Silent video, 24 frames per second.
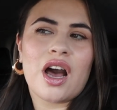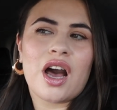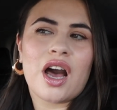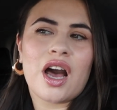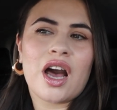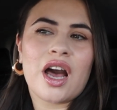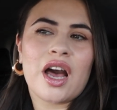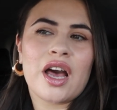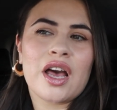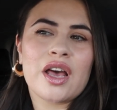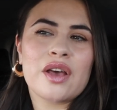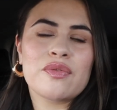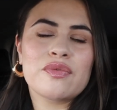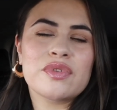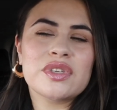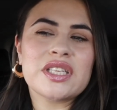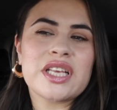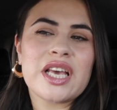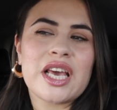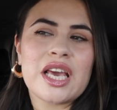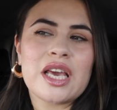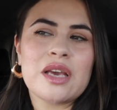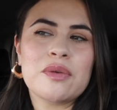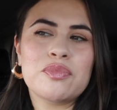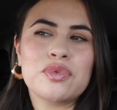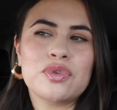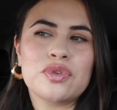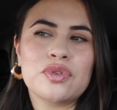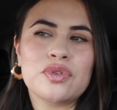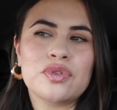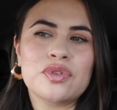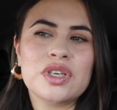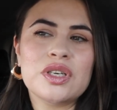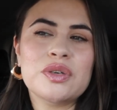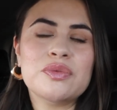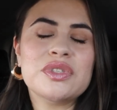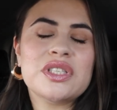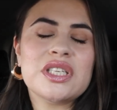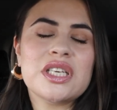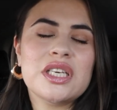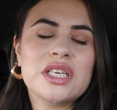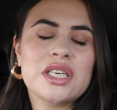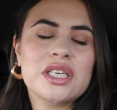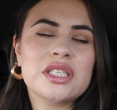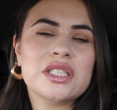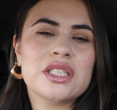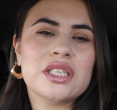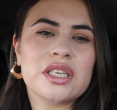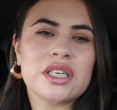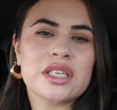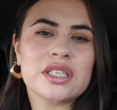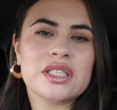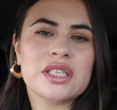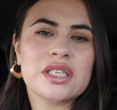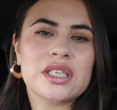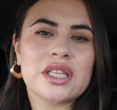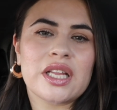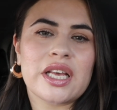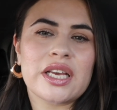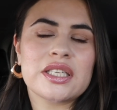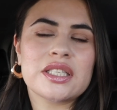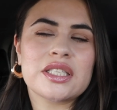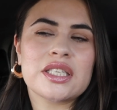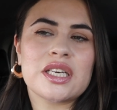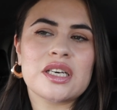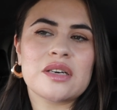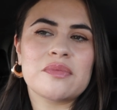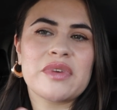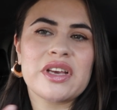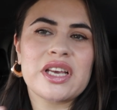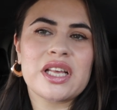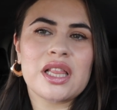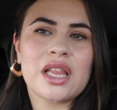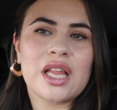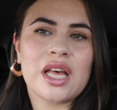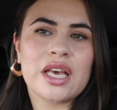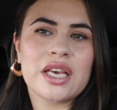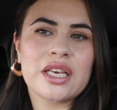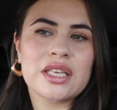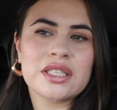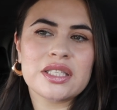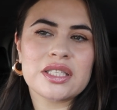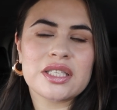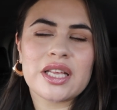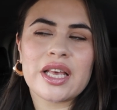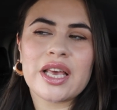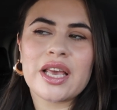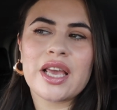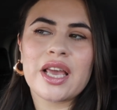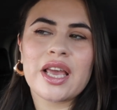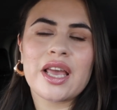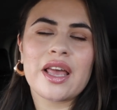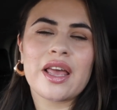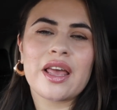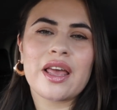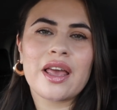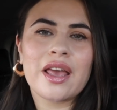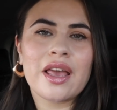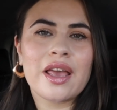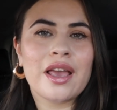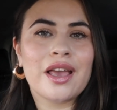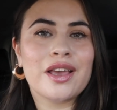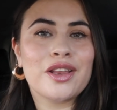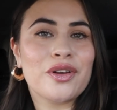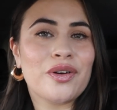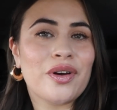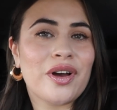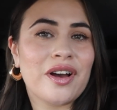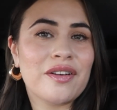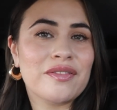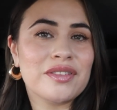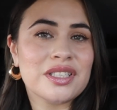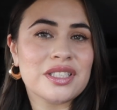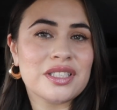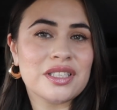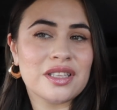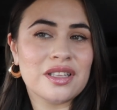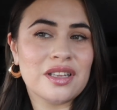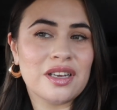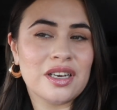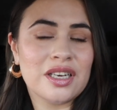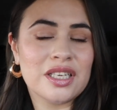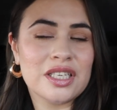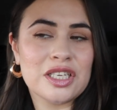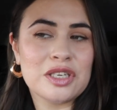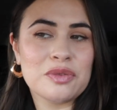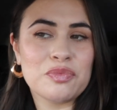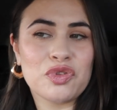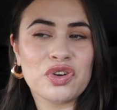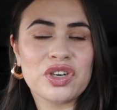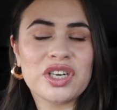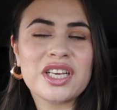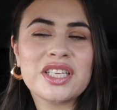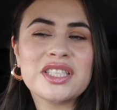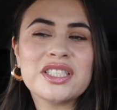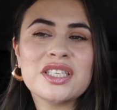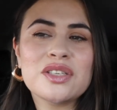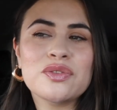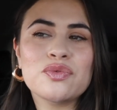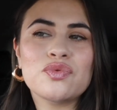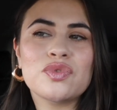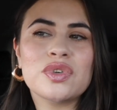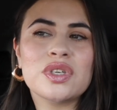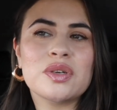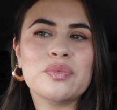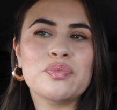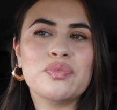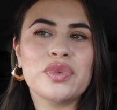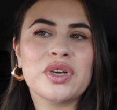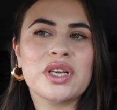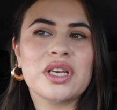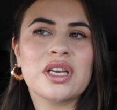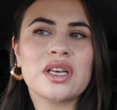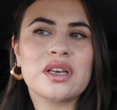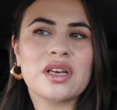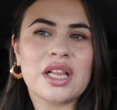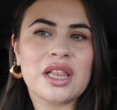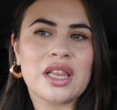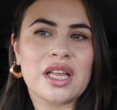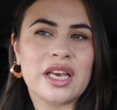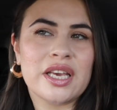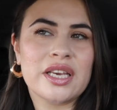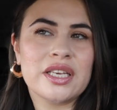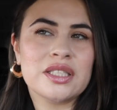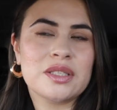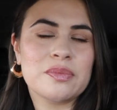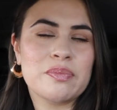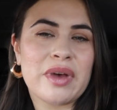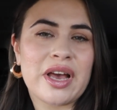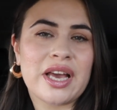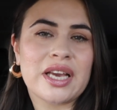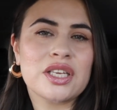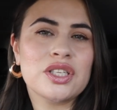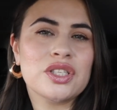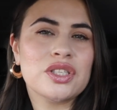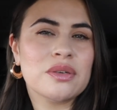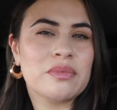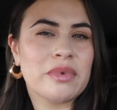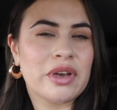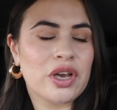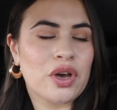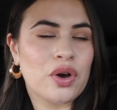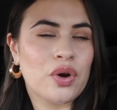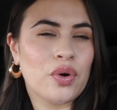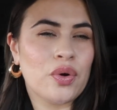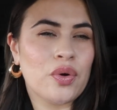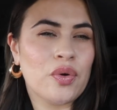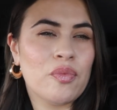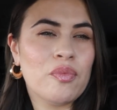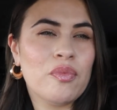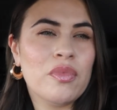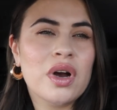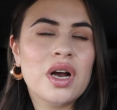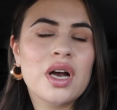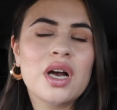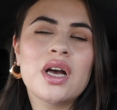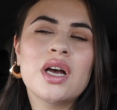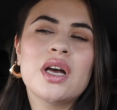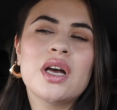I was able, it was easier to like tell my clients like, hey, I don't have a salon anymore. And I didn't want to bring clients back into my home.